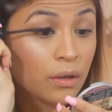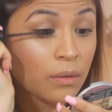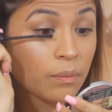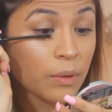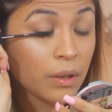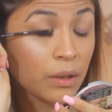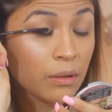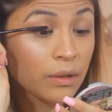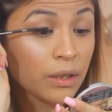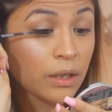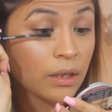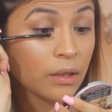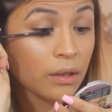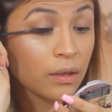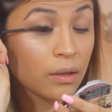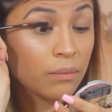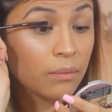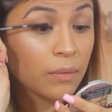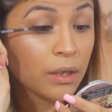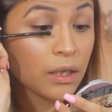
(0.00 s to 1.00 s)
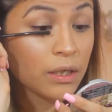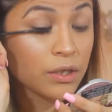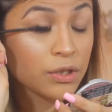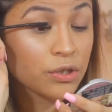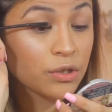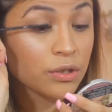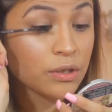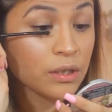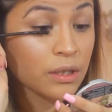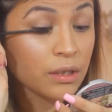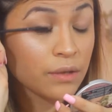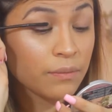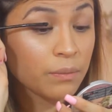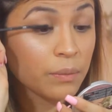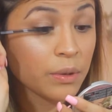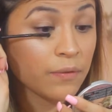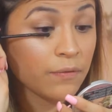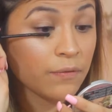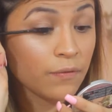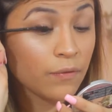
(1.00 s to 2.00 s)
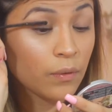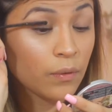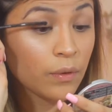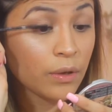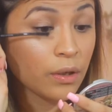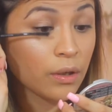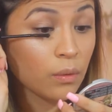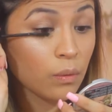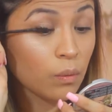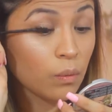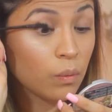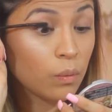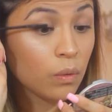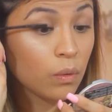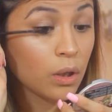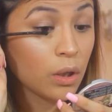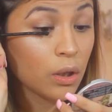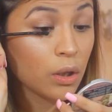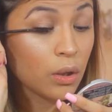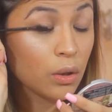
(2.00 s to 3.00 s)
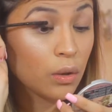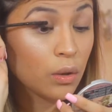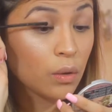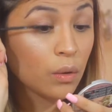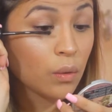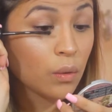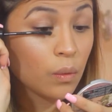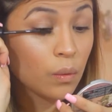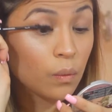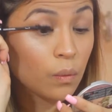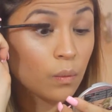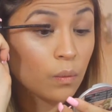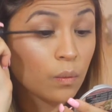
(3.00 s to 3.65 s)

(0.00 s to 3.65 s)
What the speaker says: I probably am, and I should have done it before. Whoa.